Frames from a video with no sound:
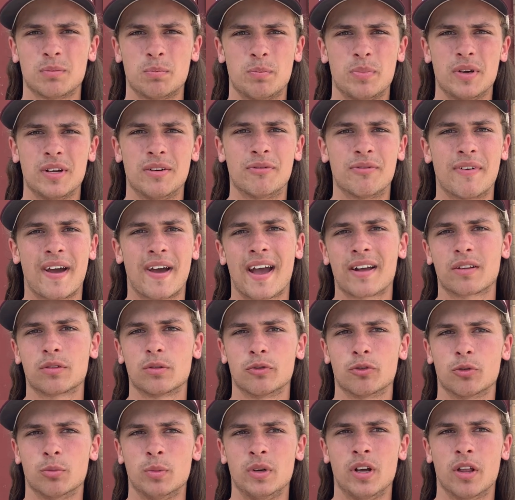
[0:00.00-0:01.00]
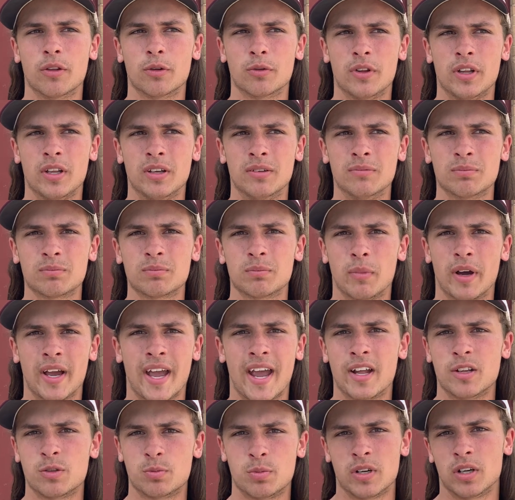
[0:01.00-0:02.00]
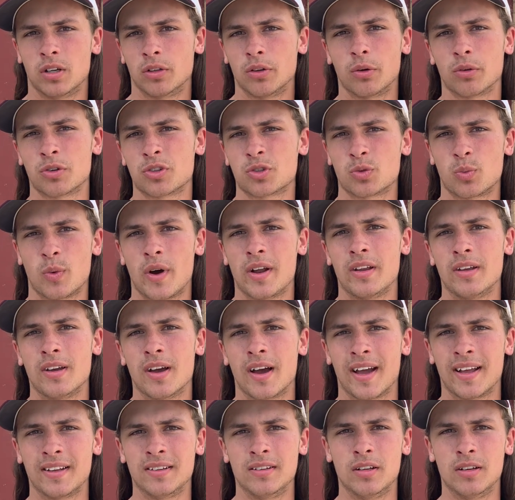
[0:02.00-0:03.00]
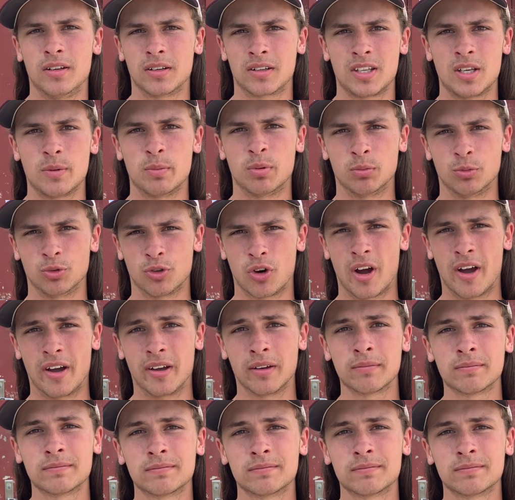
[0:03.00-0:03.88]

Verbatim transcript: big factor for me other than my hands being a little sweaty. I had to keep them dry.